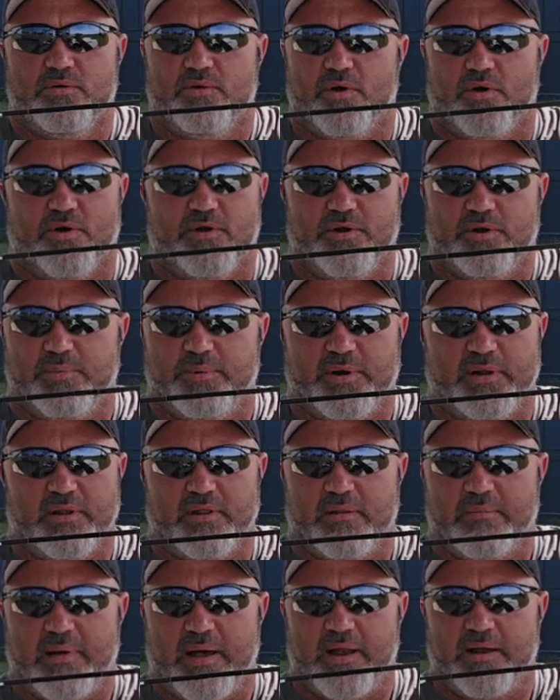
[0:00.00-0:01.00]
or you can put it
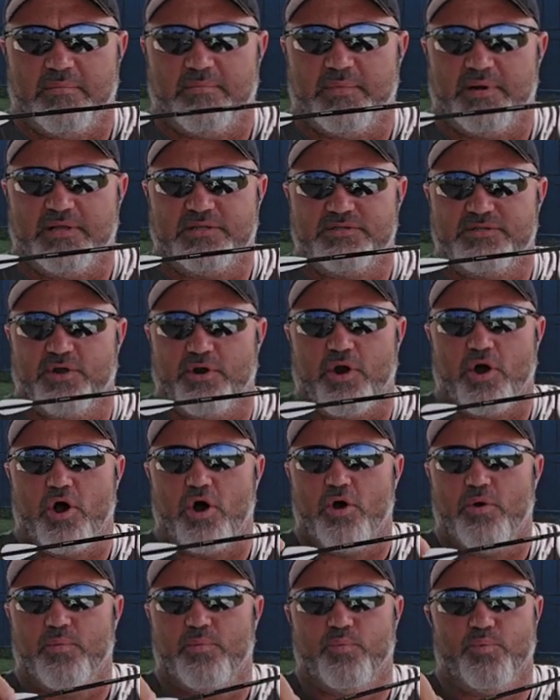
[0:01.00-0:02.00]
on the bottom, but they're
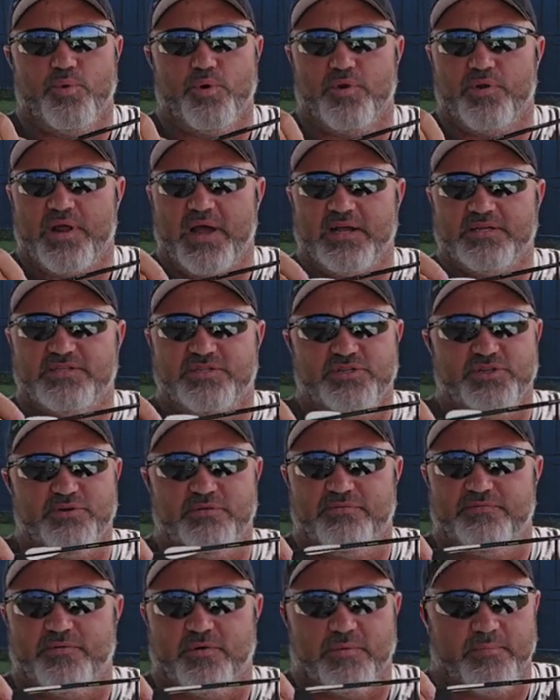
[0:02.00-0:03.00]
all real nice and
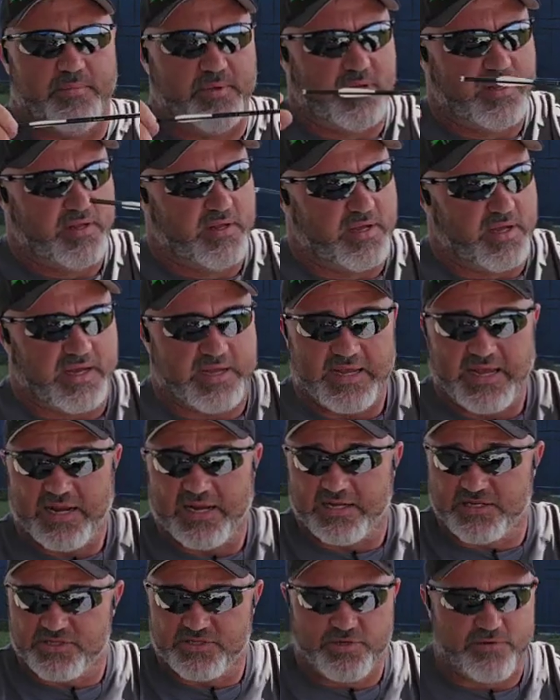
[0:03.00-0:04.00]
uniform.
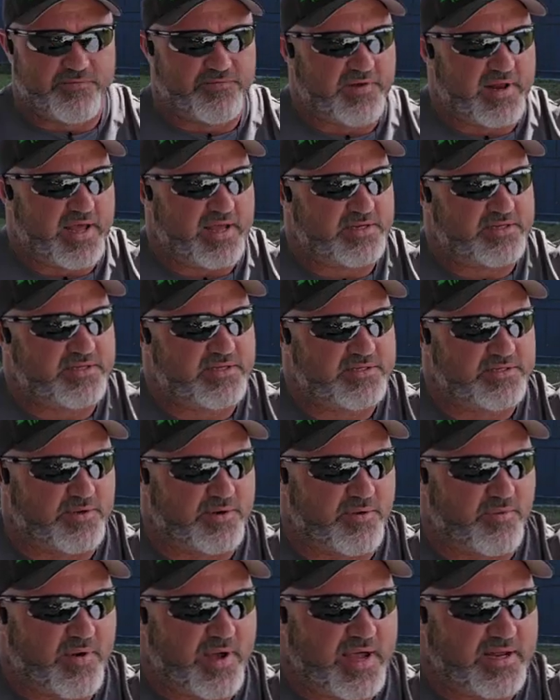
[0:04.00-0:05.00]
Again, it's 2 fletch,
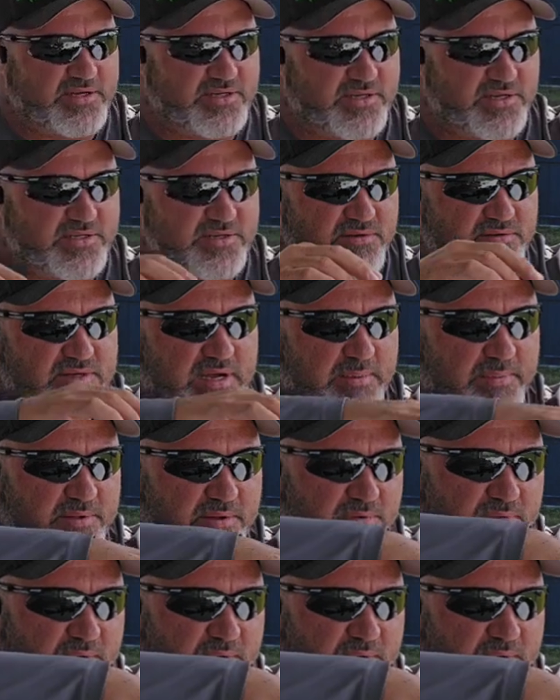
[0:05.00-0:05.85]
so it rides just on top of the